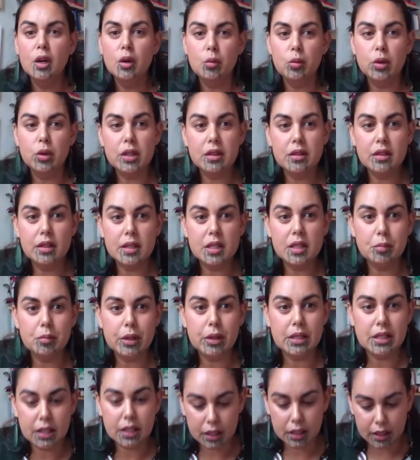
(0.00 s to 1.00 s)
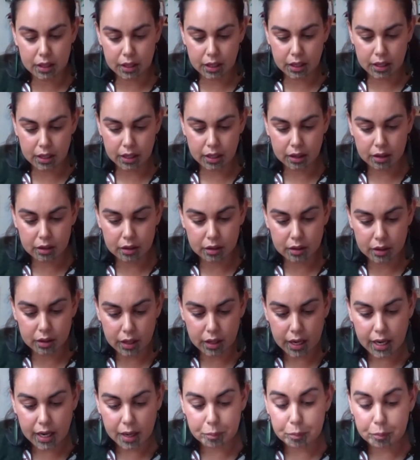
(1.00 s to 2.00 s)
with this particular
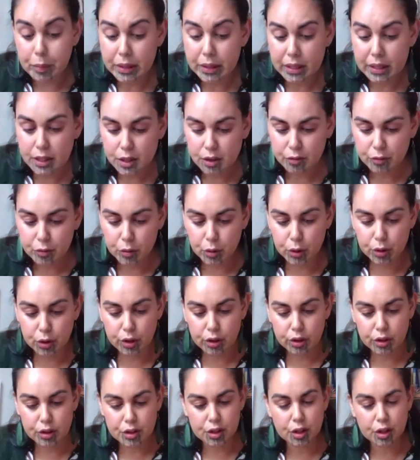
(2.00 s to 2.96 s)
um, piece of work.